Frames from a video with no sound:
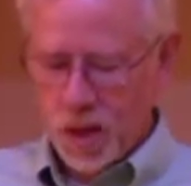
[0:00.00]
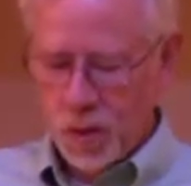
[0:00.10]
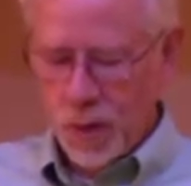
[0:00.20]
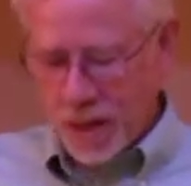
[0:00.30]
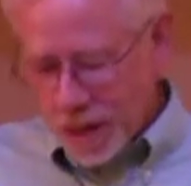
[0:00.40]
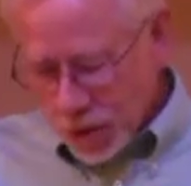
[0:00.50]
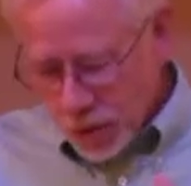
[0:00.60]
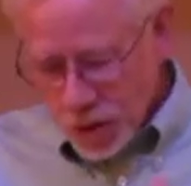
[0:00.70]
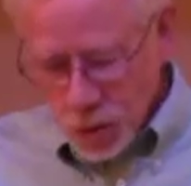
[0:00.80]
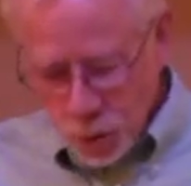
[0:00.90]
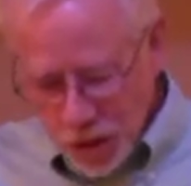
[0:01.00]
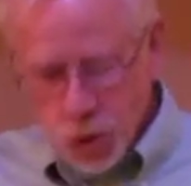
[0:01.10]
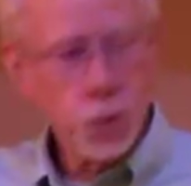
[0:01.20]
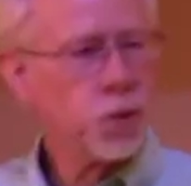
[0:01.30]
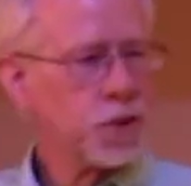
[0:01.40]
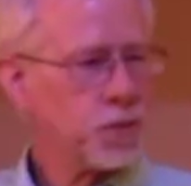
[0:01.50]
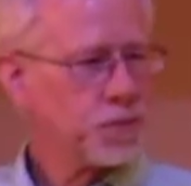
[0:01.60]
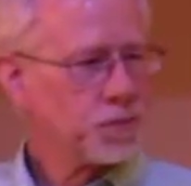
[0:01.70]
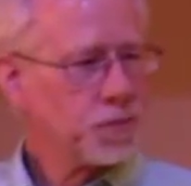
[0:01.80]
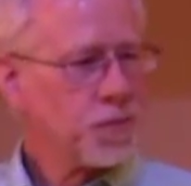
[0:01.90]
we can enter into ritual,
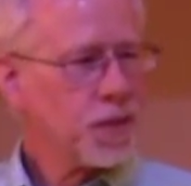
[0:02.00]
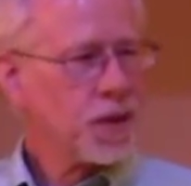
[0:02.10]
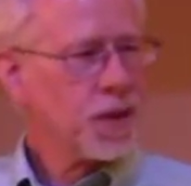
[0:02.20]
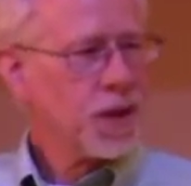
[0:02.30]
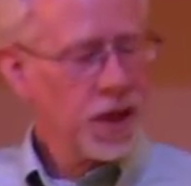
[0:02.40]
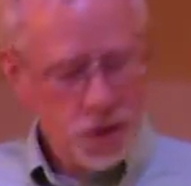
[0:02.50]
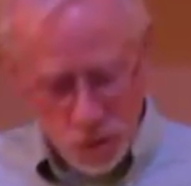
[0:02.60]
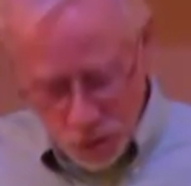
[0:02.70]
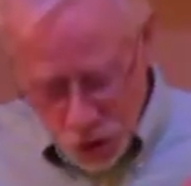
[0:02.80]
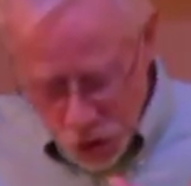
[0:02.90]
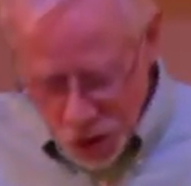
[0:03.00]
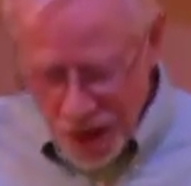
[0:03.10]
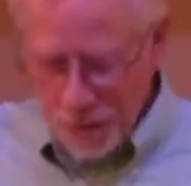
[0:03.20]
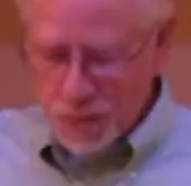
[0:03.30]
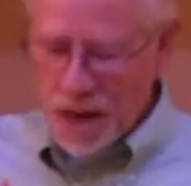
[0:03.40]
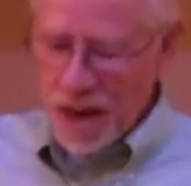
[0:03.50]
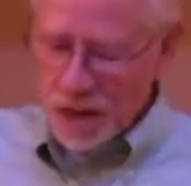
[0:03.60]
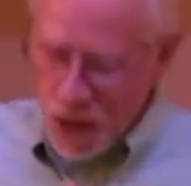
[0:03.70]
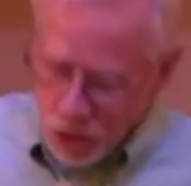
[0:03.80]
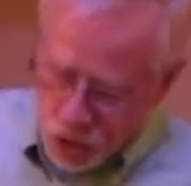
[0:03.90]
into those shaped
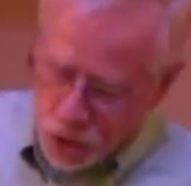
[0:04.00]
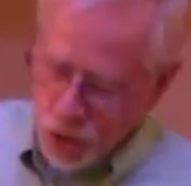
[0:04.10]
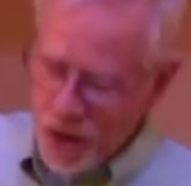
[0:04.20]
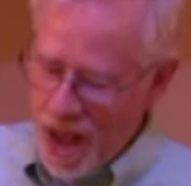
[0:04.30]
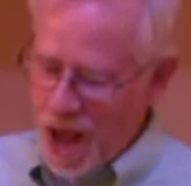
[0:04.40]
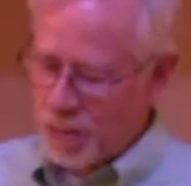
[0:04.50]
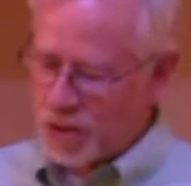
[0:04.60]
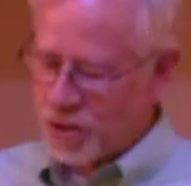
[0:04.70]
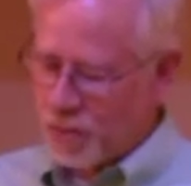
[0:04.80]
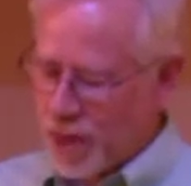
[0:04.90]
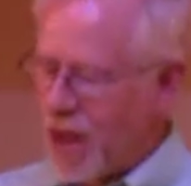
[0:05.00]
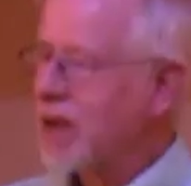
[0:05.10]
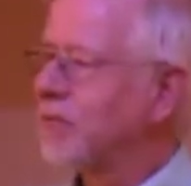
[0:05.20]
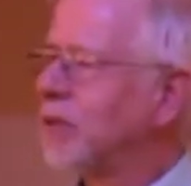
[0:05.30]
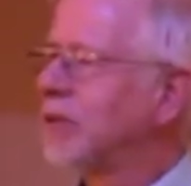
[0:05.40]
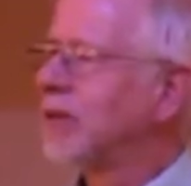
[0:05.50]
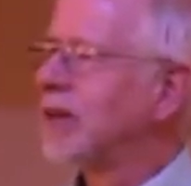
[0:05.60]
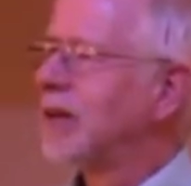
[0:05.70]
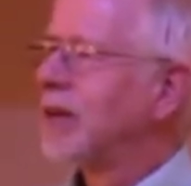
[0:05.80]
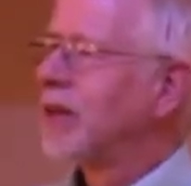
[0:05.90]
and understood habits of behavior
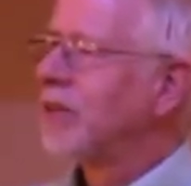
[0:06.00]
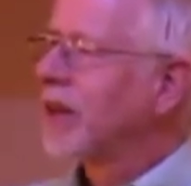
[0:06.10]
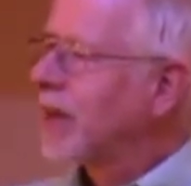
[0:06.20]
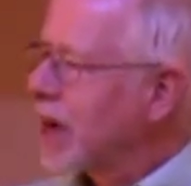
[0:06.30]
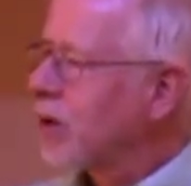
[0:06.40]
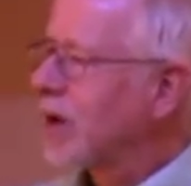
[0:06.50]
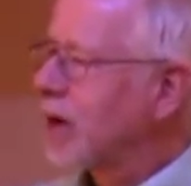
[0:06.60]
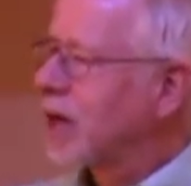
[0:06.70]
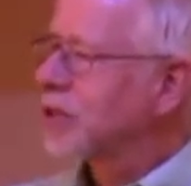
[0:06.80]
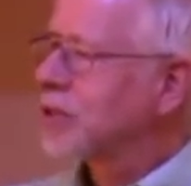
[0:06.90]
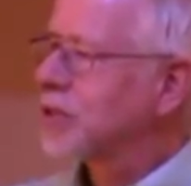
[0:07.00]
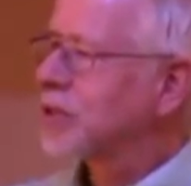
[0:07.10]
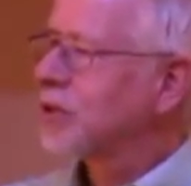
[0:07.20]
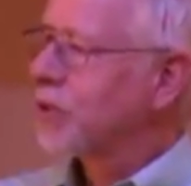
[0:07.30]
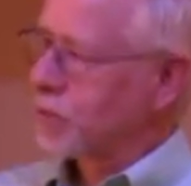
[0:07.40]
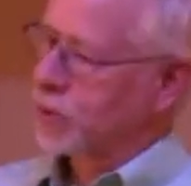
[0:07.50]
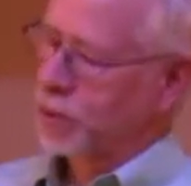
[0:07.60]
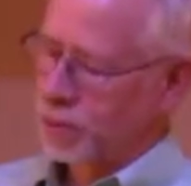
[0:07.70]
that carry us through.